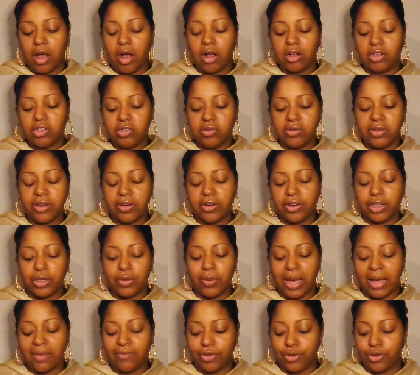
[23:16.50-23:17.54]
Also hearing you
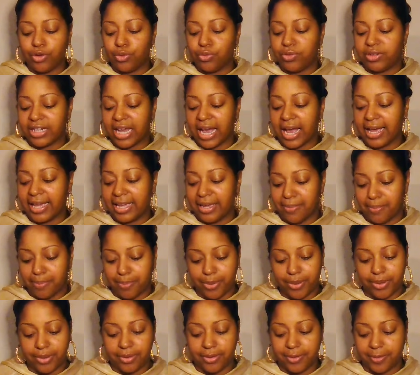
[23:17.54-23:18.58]
have a new type.
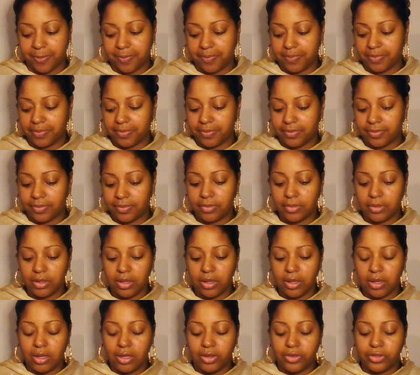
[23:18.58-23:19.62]

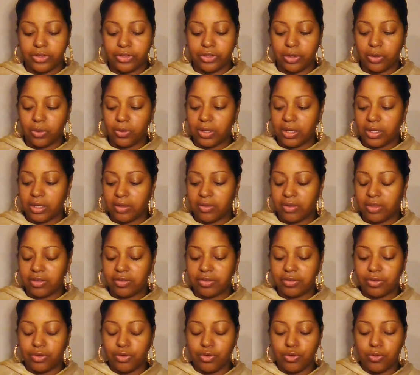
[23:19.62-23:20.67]
So
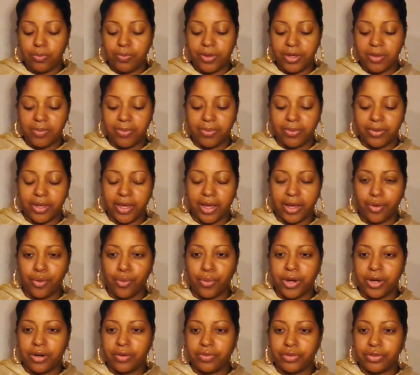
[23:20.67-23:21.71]
these new people, yeah,
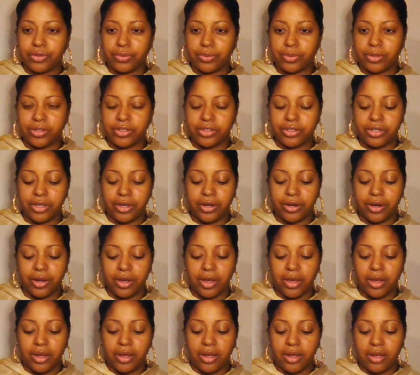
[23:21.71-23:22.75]
Queen of Swords here.
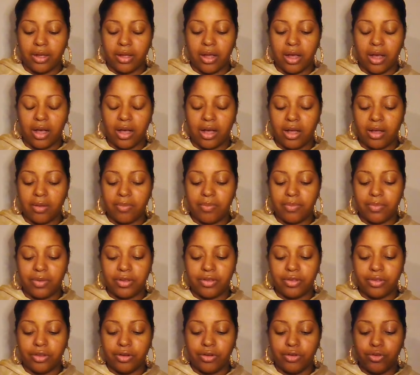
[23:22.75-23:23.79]
Um,
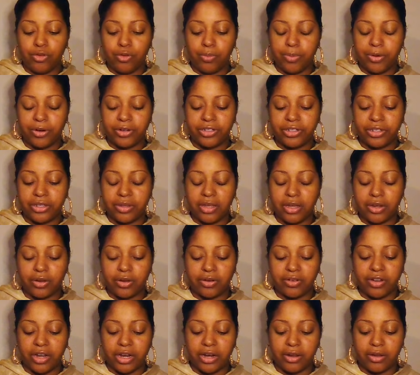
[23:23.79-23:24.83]
the new person that you're
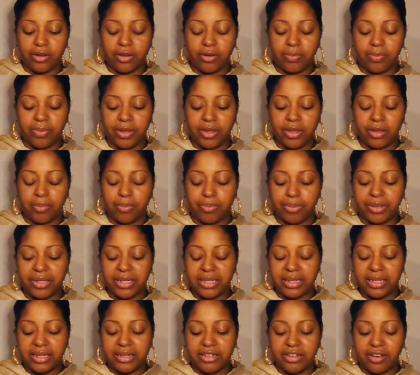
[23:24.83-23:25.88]
dating could be
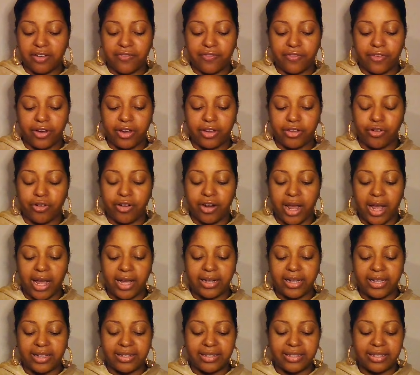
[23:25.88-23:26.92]
completely different. You're
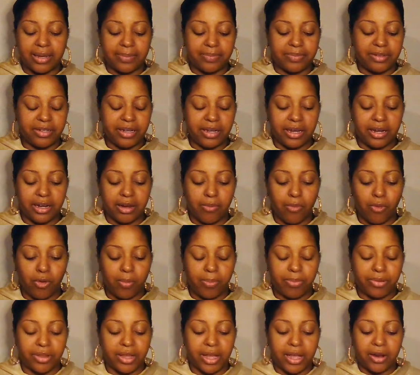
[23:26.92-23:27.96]
not accepting any more
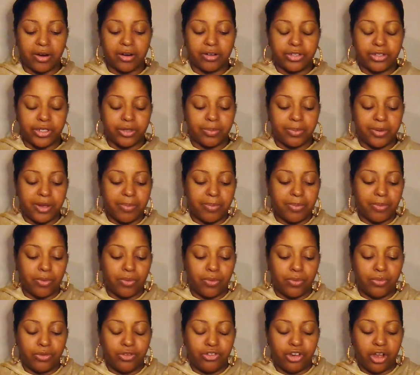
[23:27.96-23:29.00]
players or people
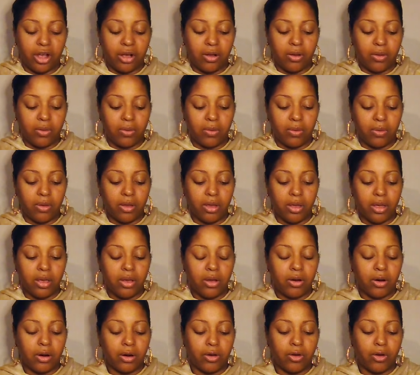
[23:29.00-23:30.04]
who juggle
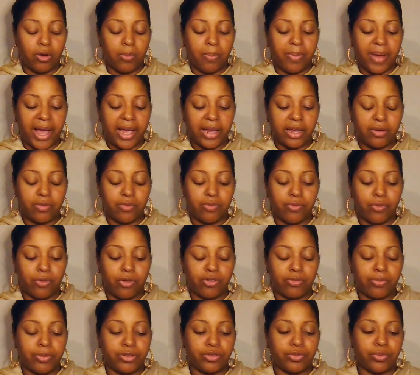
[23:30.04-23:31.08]
or go back and
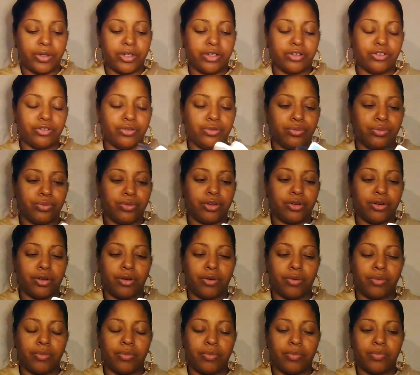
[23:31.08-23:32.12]
forth between two, you
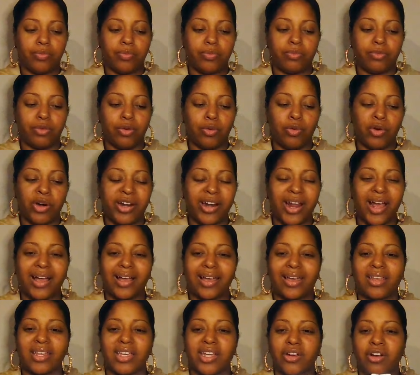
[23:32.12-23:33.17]
know, who are
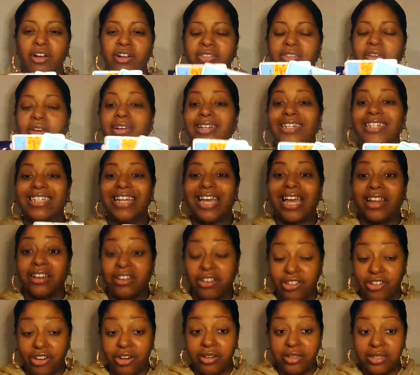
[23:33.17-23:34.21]
not clear on their
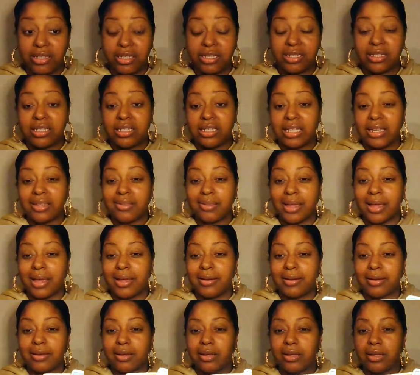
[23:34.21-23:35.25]
intentions. Let's say
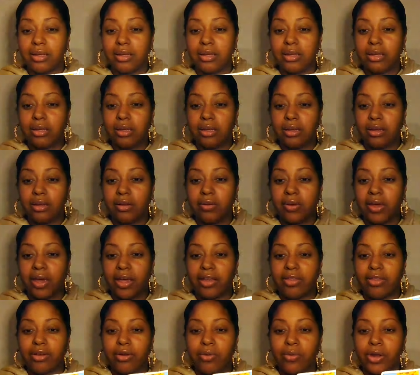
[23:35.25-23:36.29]
that.
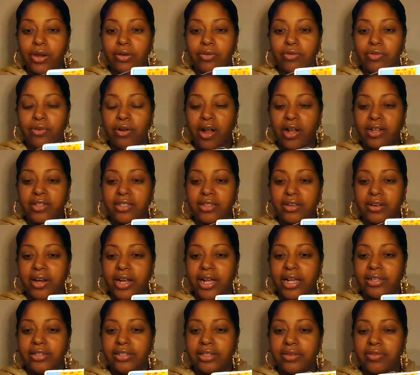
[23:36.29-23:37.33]
Okay, the Queen of Rods here,
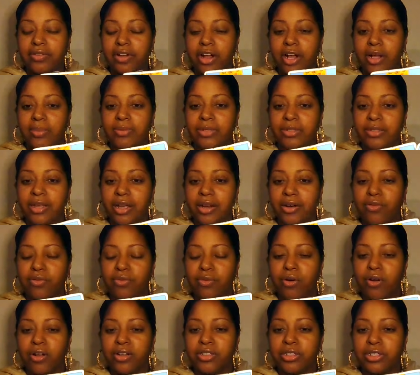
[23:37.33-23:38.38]
Ace of Cups, Knight of
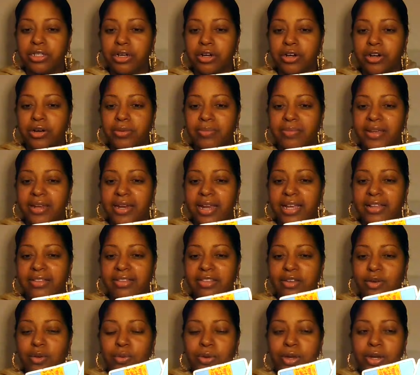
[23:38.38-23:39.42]
Wands, the Hermit, and
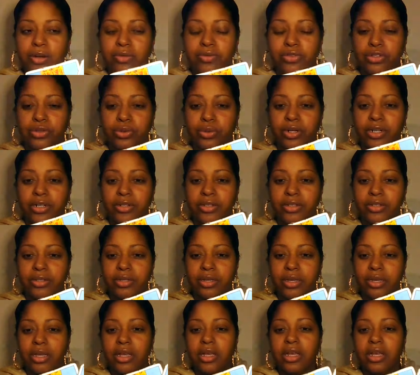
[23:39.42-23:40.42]
the Queen of Swords.